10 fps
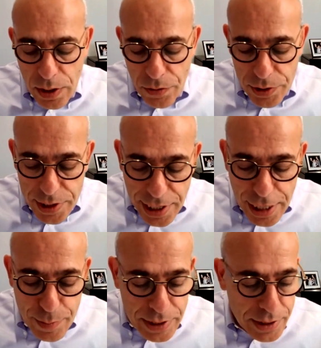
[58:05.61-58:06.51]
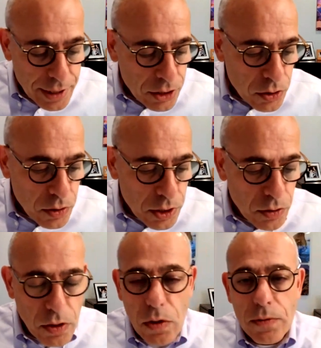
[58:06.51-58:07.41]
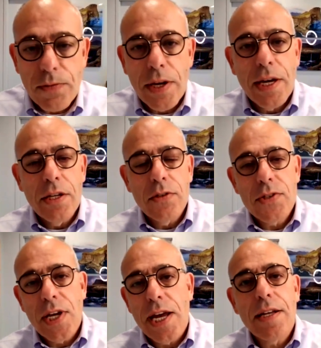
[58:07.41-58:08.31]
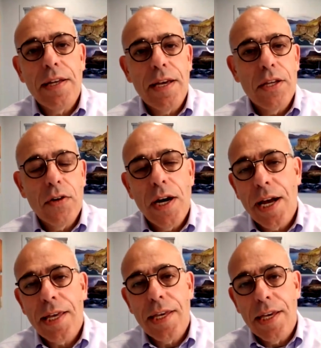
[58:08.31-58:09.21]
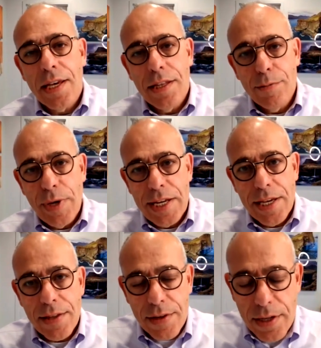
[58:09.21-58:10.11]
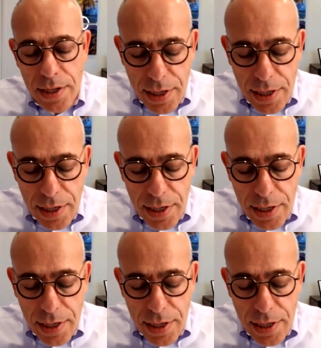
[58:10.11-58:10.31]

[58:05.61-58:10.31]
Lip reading: retirement, enjoy your golfing and your cycling and your hiking and the many other